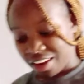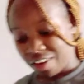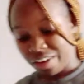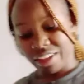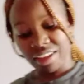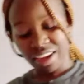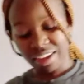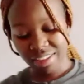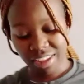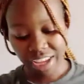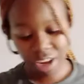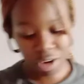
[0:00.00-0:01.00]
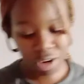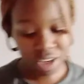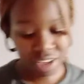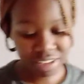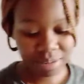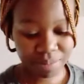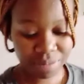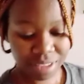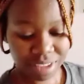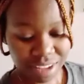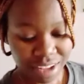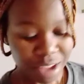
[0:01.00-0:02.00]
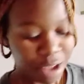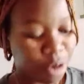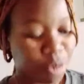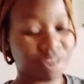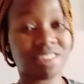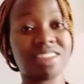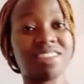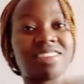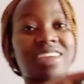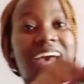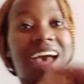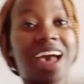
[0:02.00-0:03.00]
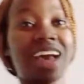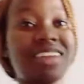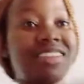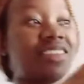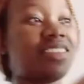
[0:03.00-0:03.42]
Alright, the next thing I got was this card.